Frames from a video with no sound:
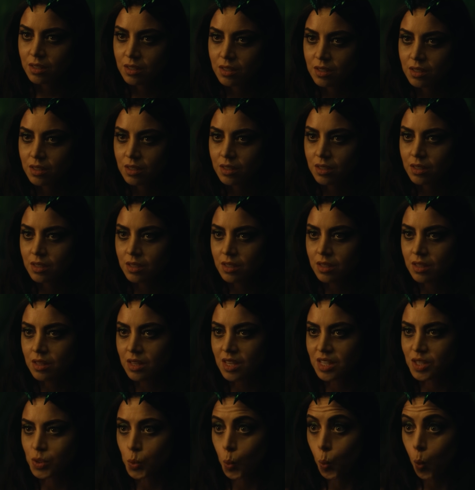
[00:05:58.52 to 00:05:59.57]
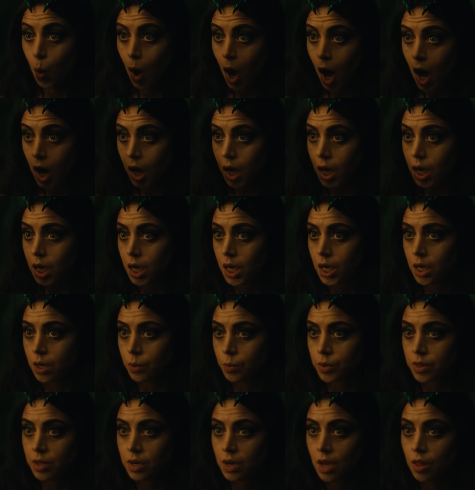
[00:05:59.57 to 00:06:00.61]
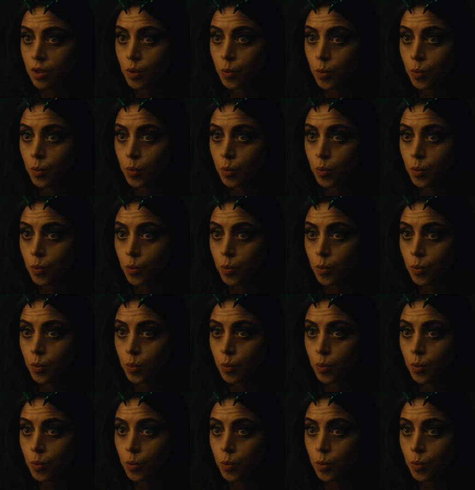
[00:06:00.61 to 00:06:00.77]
yeah, we got a lot of Rio and Agatha in this episode. I think